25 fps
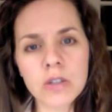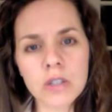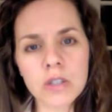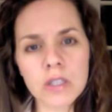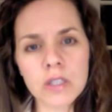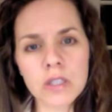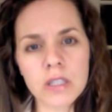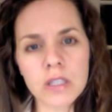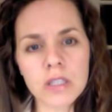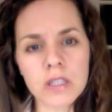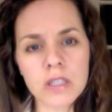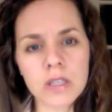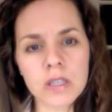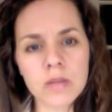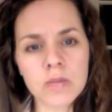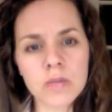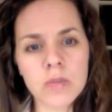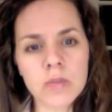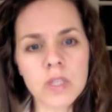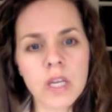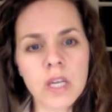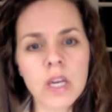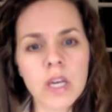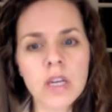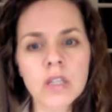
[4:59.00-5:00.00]

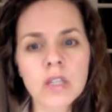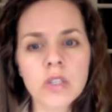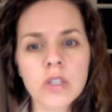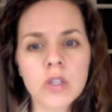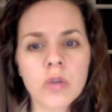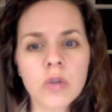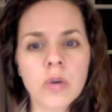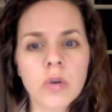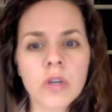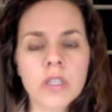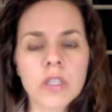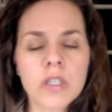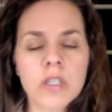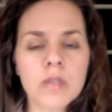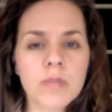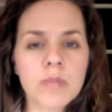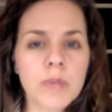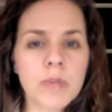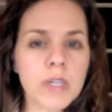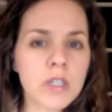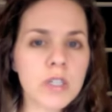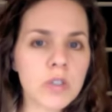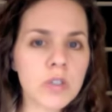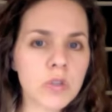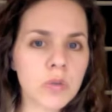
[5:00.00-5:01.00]
systems to our
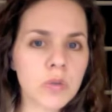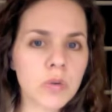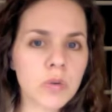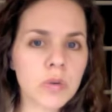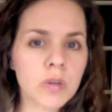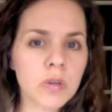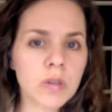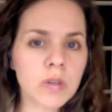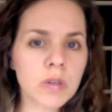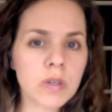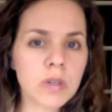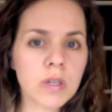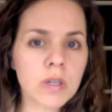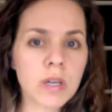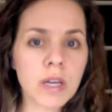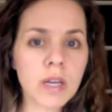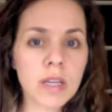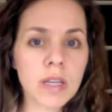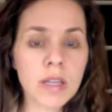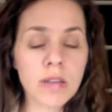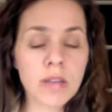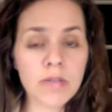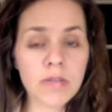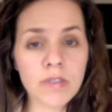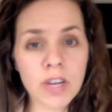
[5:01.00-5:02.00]
spiritual, and
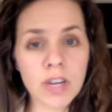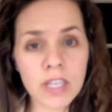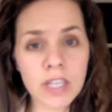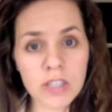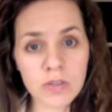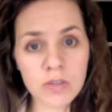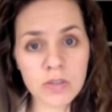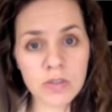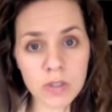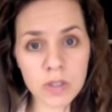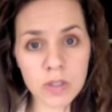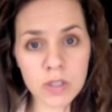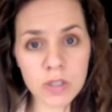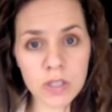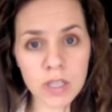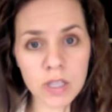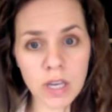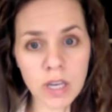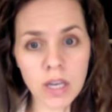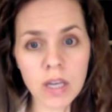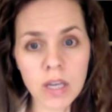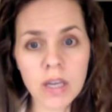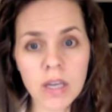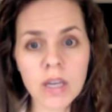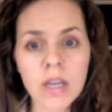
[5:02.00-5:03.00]
then vice
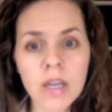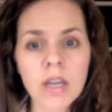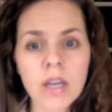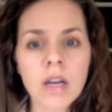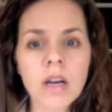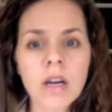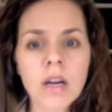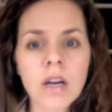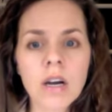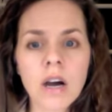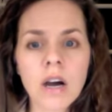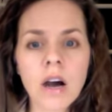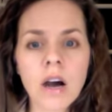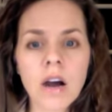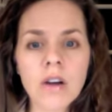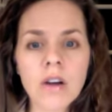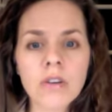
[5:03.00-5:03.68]
versa, our